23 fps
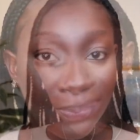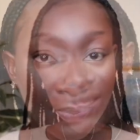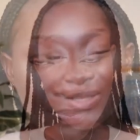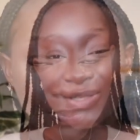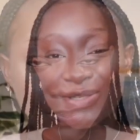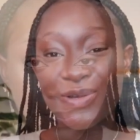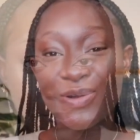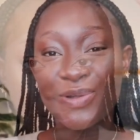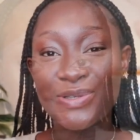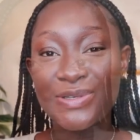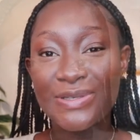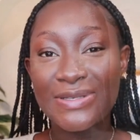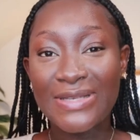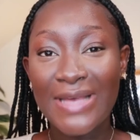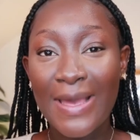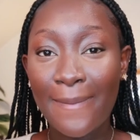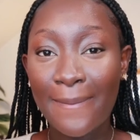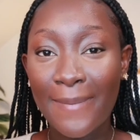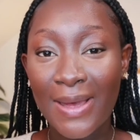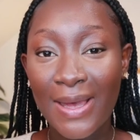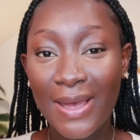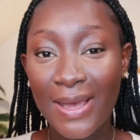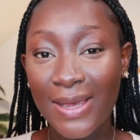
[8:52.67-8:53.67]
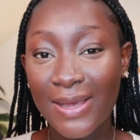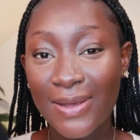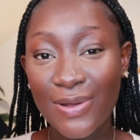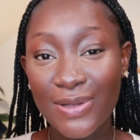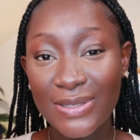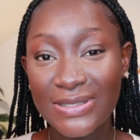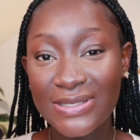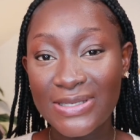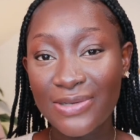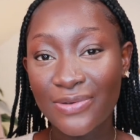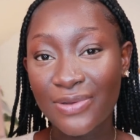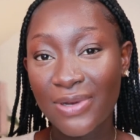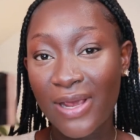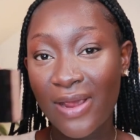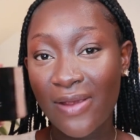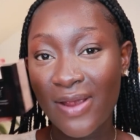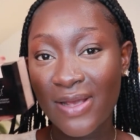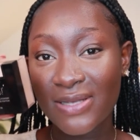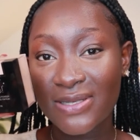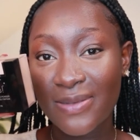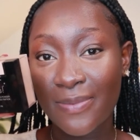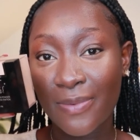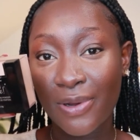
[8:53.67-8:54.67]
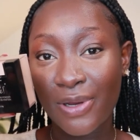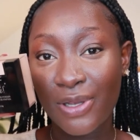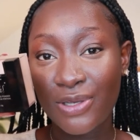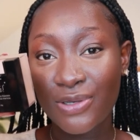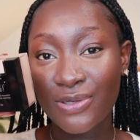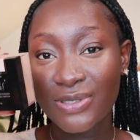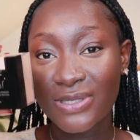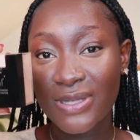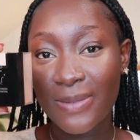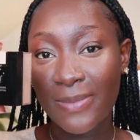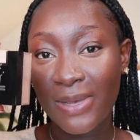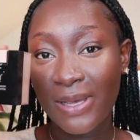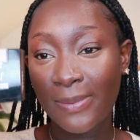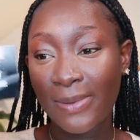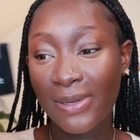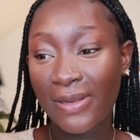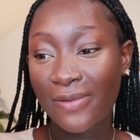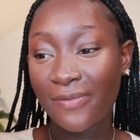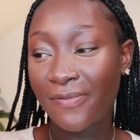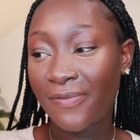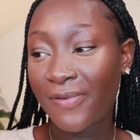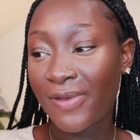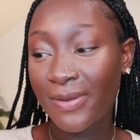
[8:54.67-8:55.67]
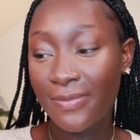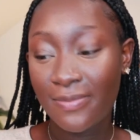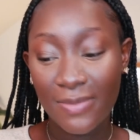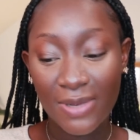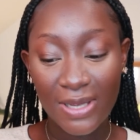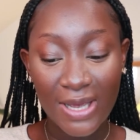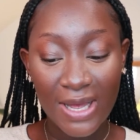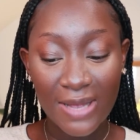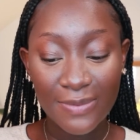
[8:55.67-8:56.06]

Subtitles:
So to set my concealed areas, I'm going to use the Maybelline Fit Me,